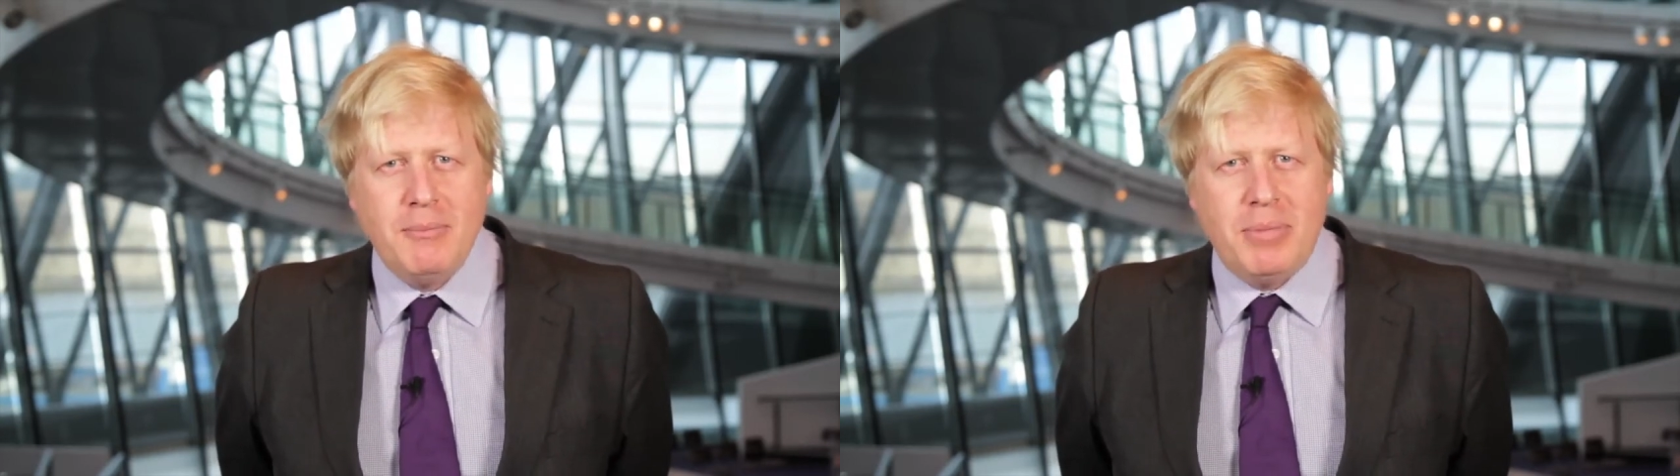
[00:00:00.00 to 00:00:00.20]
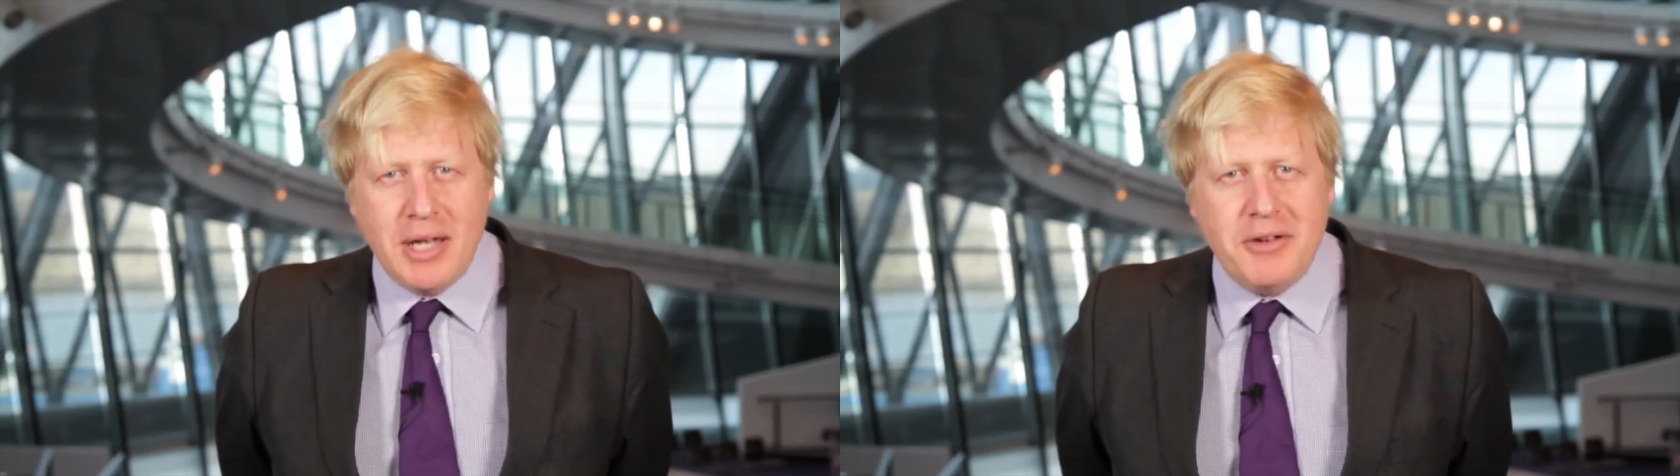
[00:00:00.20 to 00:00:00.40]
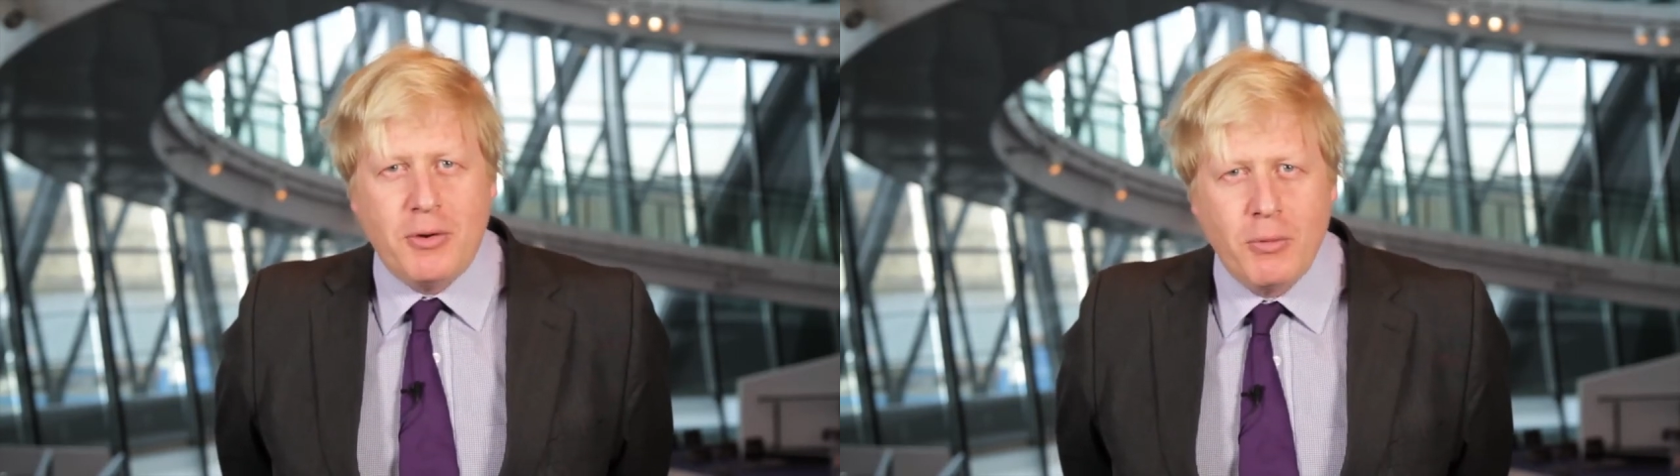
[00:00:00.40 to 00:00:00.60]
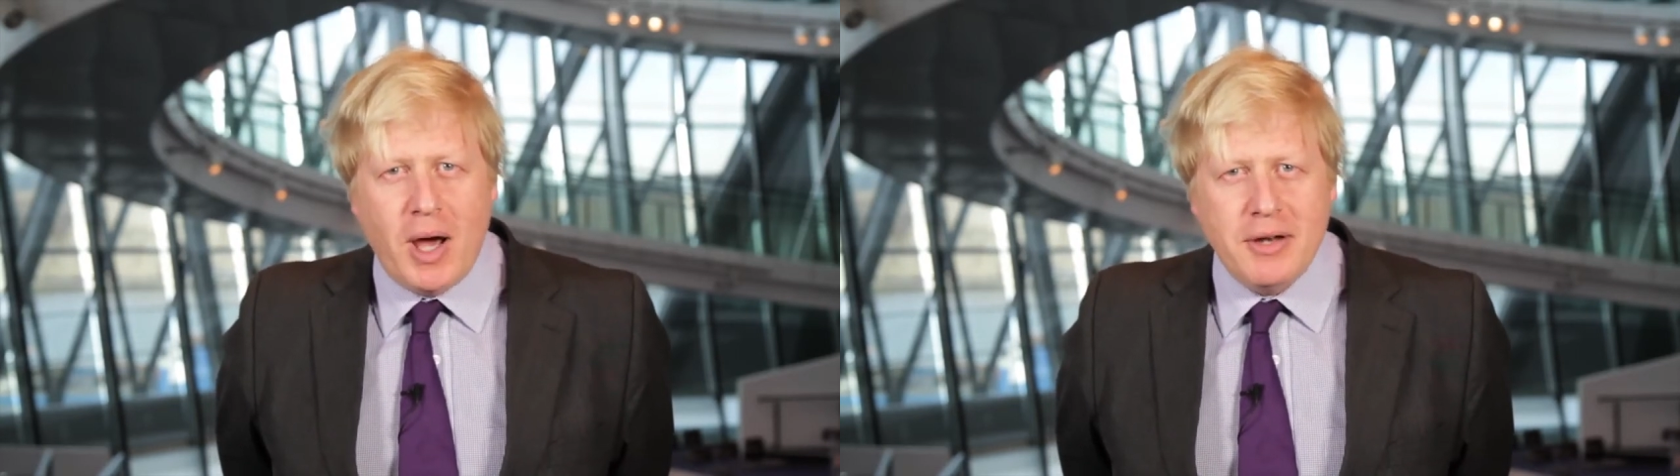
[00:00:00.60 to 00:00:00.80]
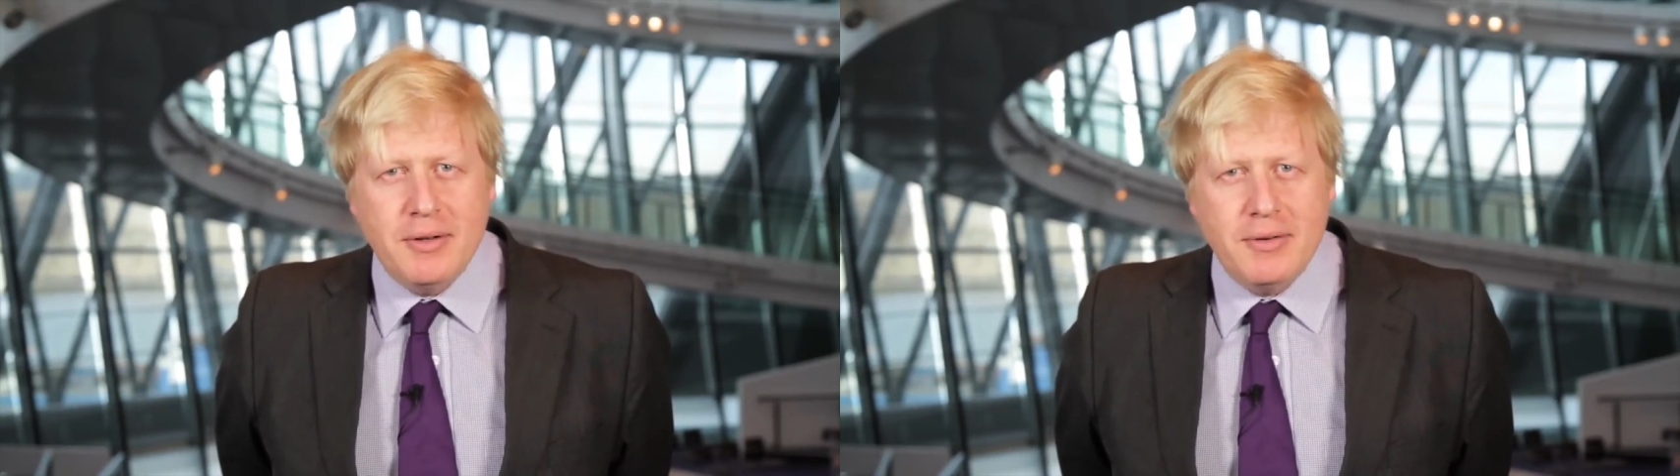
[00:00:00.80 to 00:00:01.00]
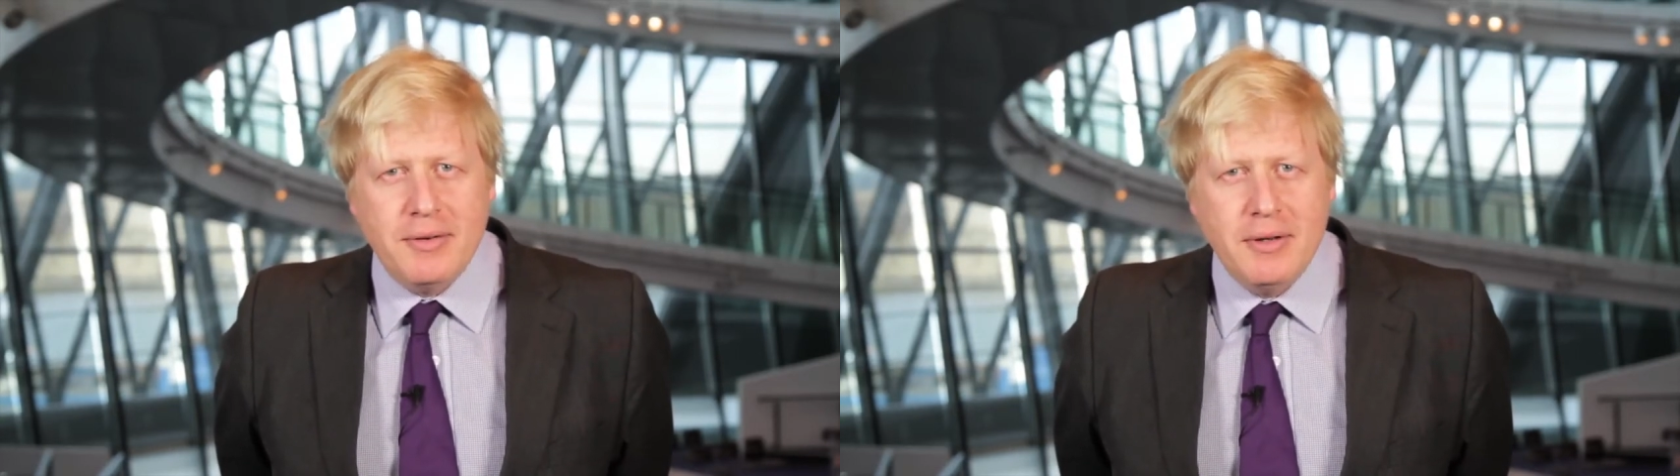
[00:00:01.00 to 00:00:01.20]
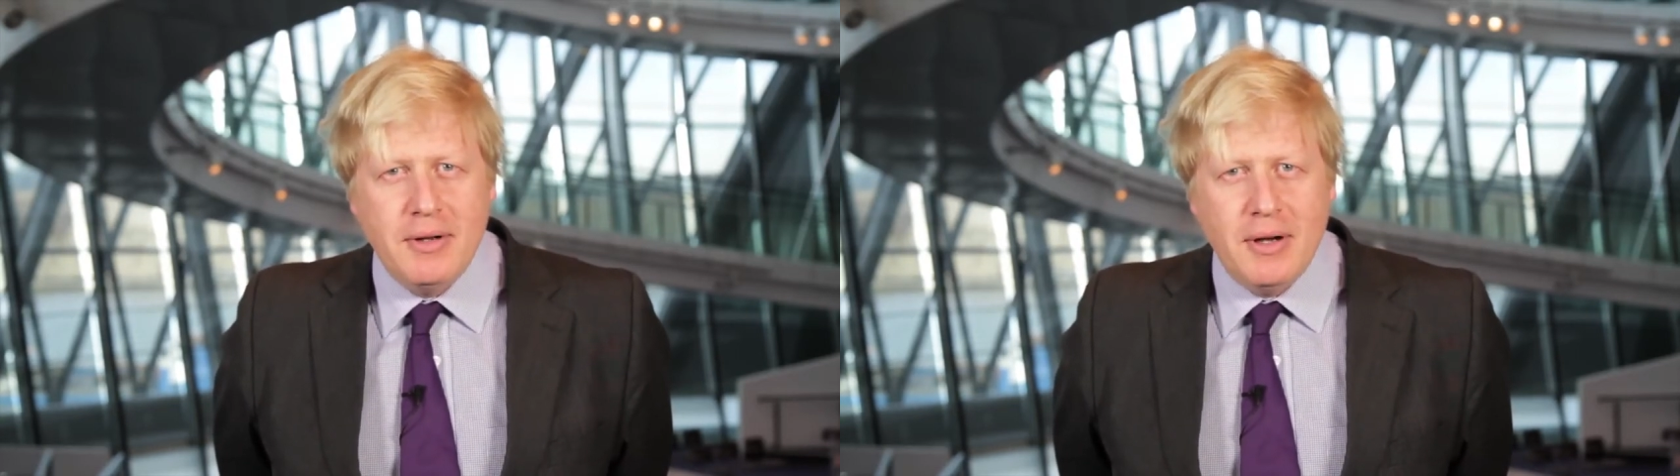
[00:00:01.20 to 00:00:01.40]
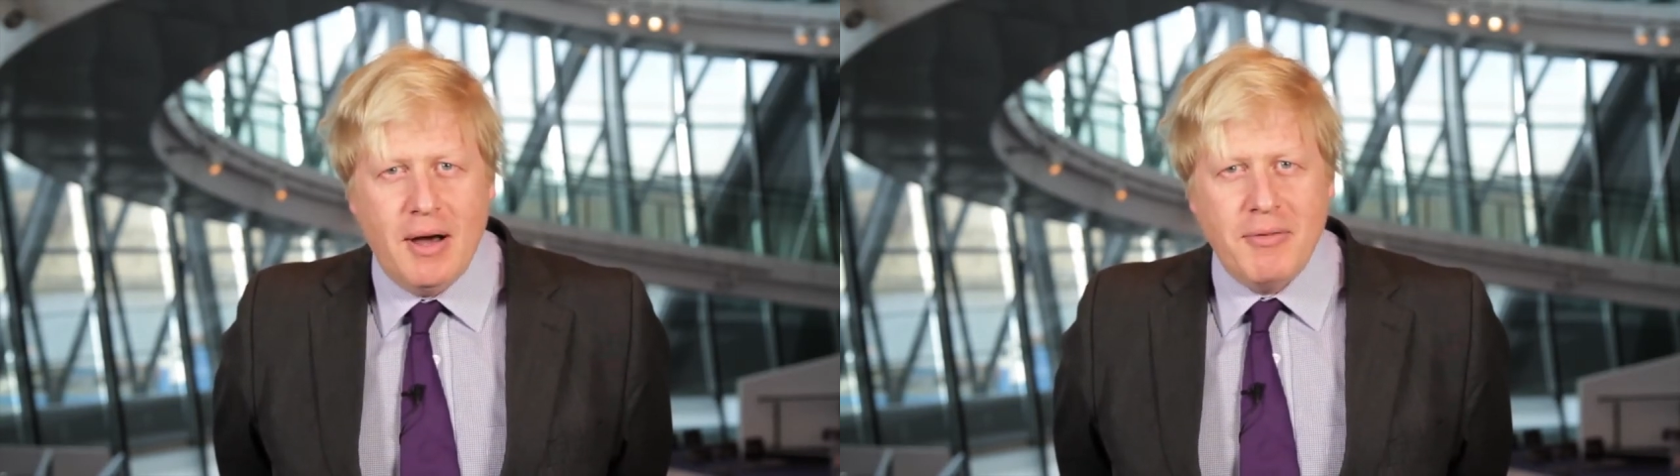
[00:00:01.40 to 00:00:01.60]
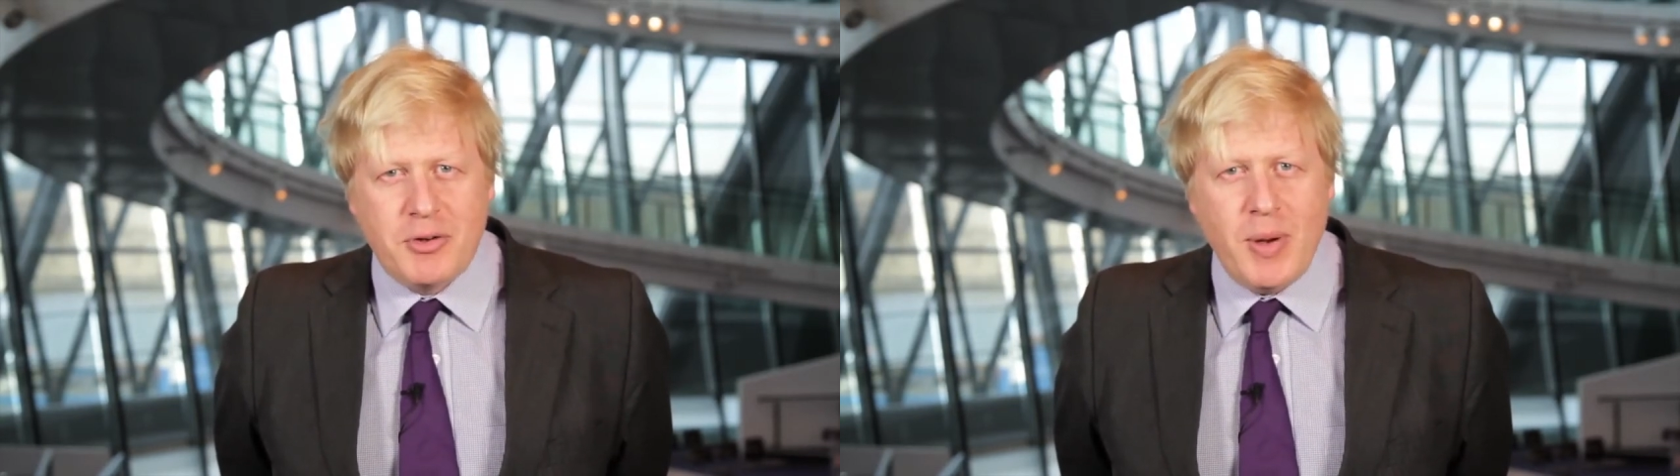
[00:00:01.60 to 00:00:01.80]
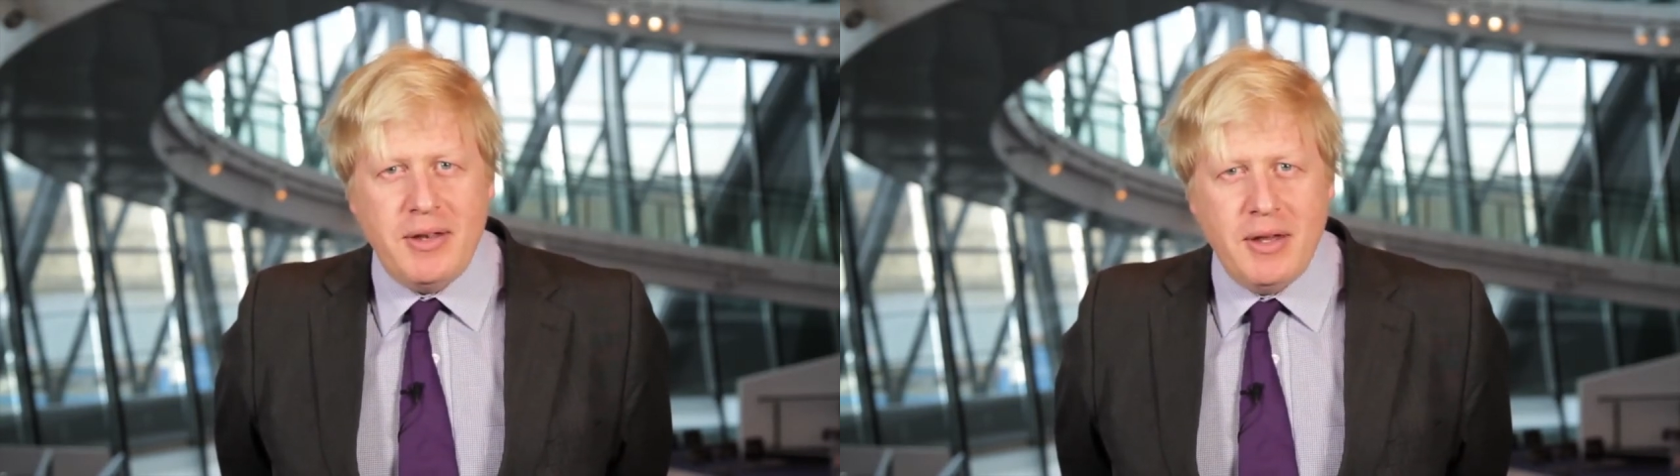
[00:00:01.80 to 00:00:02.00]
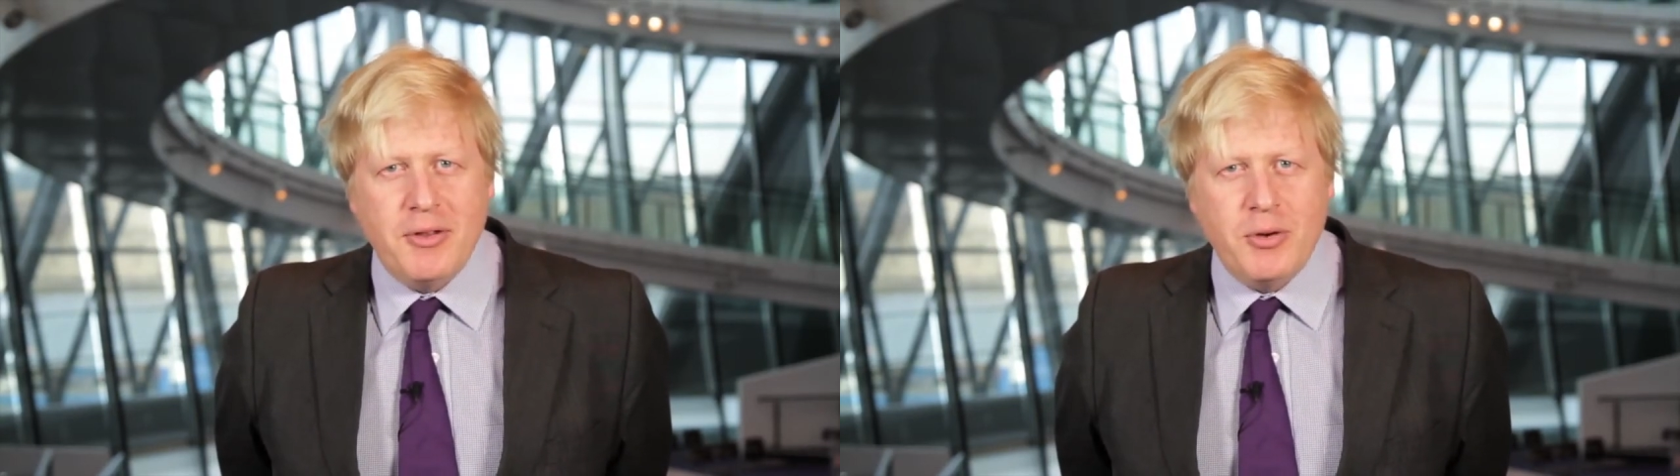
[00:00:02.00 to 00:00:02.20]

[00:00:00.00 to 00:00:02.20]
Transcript: political writers of the 20th